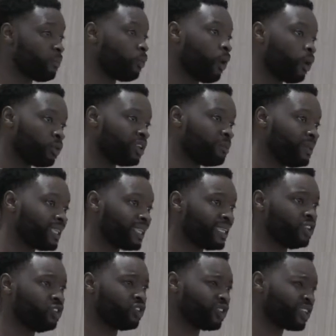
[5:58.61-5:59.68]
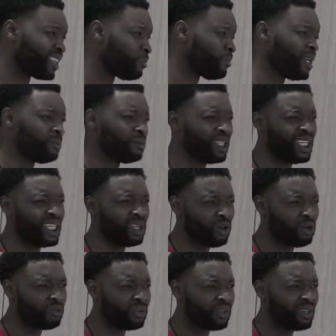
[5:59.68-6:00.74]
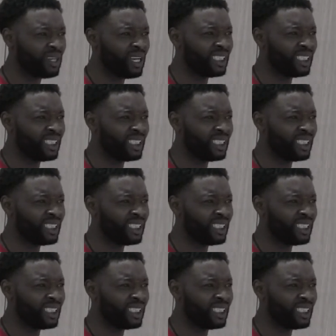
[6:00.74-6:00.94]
but why would you be selling drugs to people that you love